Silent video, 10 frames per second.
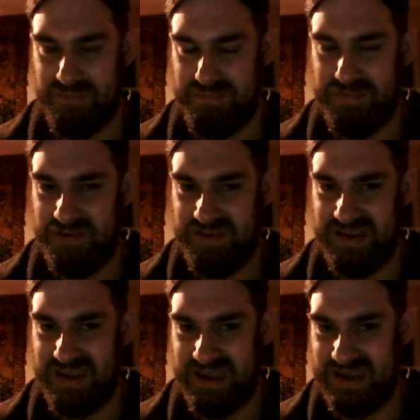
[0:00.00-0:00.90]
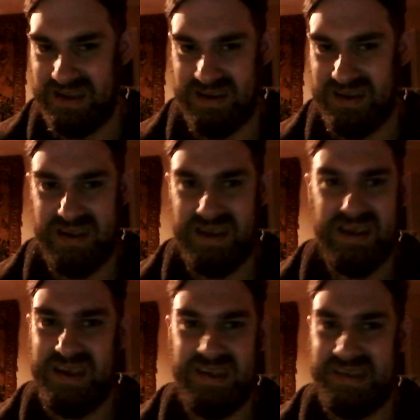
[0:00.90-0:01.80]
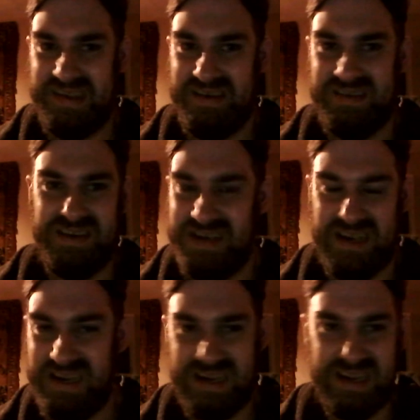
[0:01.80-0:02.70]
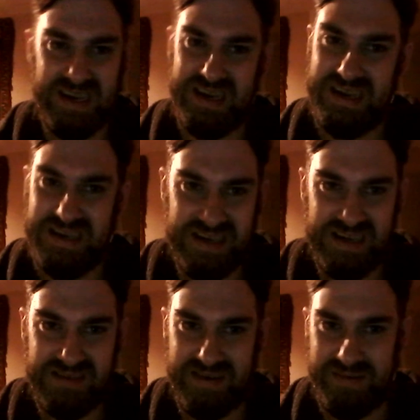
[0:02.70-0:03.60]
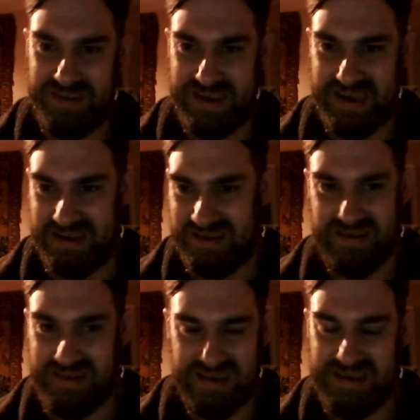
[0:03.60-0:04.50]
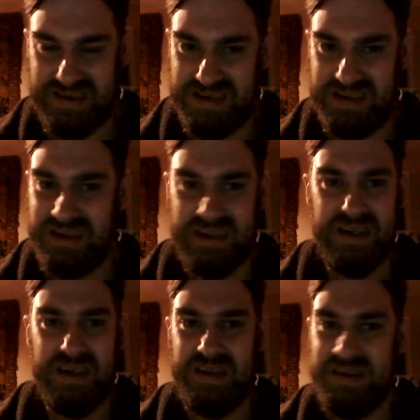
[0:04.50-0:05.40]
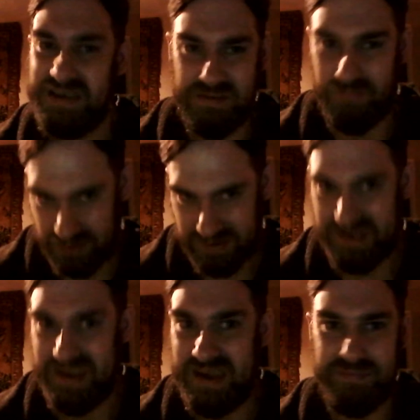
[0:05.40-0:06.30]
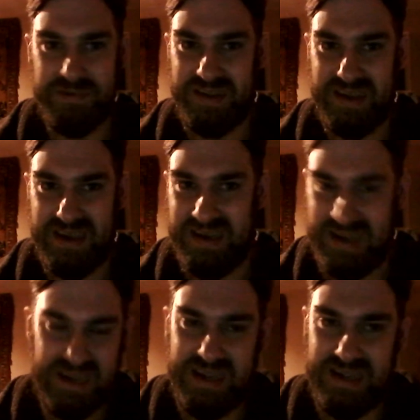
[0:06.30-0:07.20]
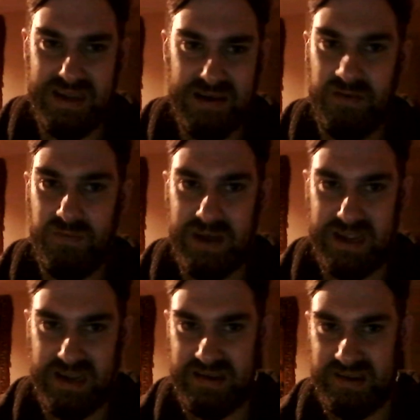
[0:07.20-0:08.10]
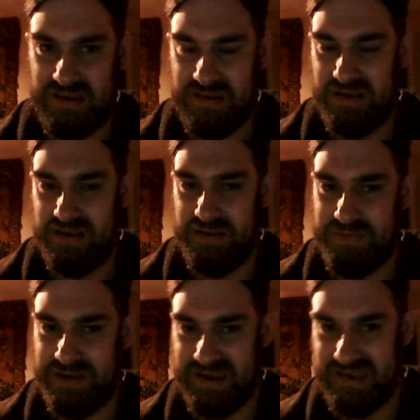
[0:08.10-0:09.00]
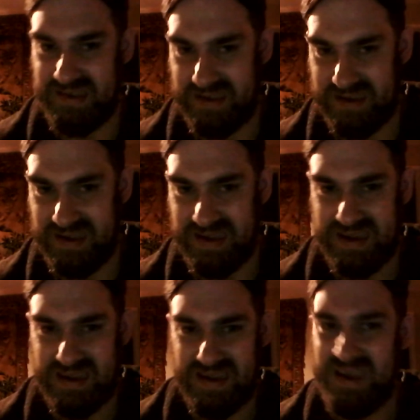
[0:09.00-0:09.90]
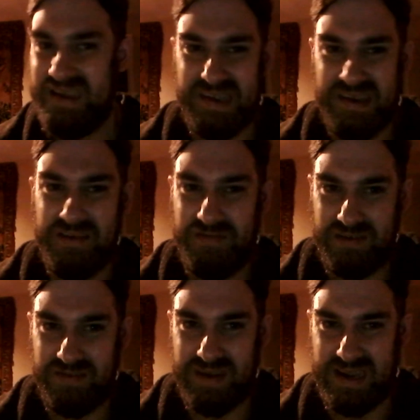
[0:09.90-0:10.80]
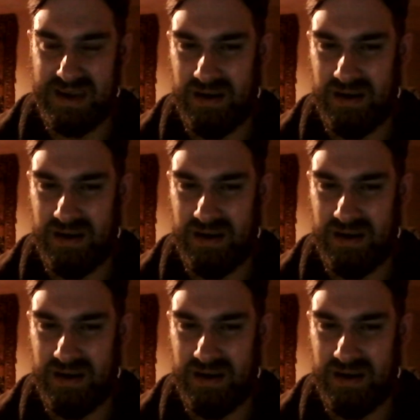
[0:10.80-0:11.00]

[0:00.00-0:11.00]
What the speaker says: body, and it starts shaking, and she grabs Atticus, and she was dead, but then he awakes her basically. It's another great